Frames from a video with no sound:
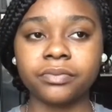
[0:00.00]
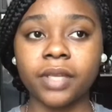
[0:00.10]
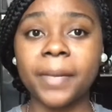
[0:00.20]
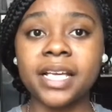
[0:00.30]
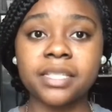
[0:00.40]

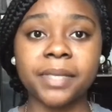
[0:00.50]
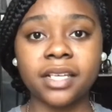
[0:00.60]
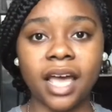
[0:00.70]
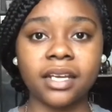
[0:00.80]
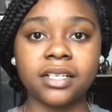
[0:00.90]
my husband
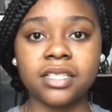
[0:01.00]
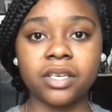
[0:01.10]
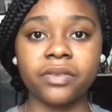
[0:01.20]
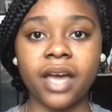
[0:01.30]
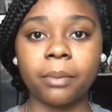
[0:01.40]
kind of
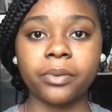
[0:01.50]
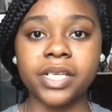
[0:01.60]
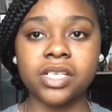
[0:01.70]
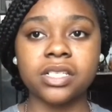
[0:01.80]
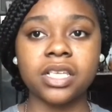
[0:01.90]
continued the
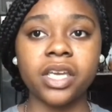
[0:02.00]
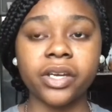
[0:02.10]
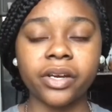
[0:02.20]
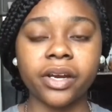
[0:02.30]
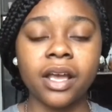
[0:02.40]
operations
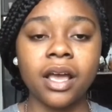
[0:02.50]
here.